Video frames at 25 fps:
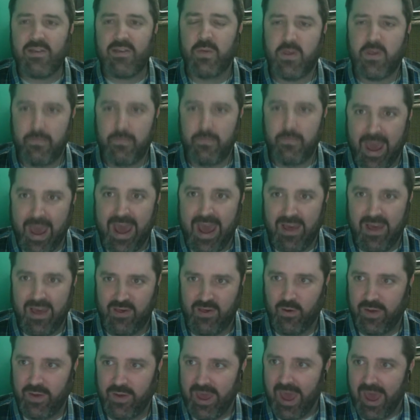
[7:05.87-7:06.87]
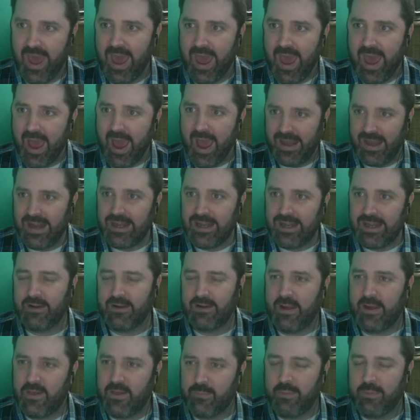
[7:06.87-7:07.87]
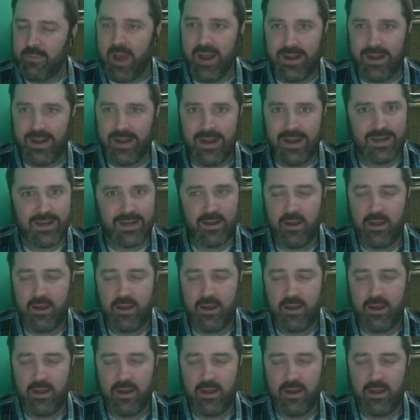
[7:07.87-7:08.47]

space, okay? I need to I need to